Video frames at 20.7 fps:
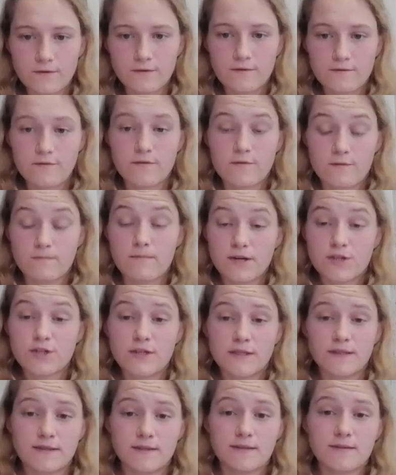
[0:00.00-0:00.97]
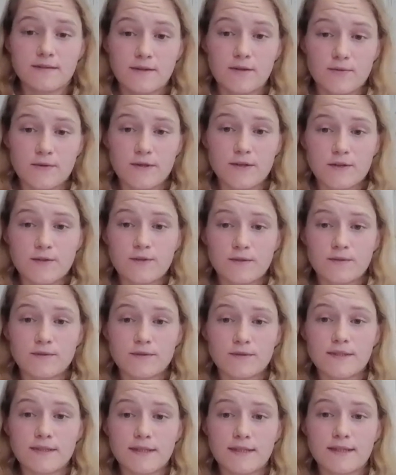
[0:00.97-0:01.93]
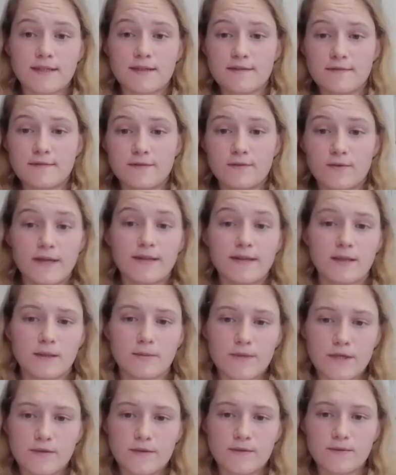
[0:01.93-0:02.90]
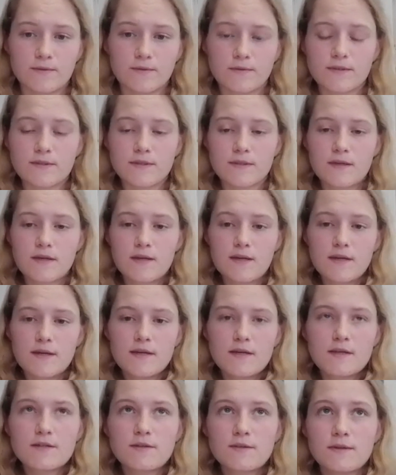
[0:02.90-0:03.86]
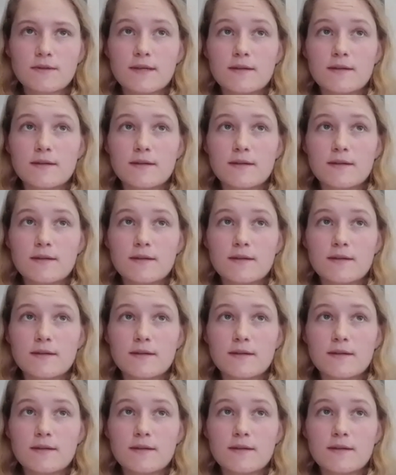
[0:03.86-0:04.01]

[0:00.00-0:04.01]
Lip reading: for machine learning tools, like for NLP tools. So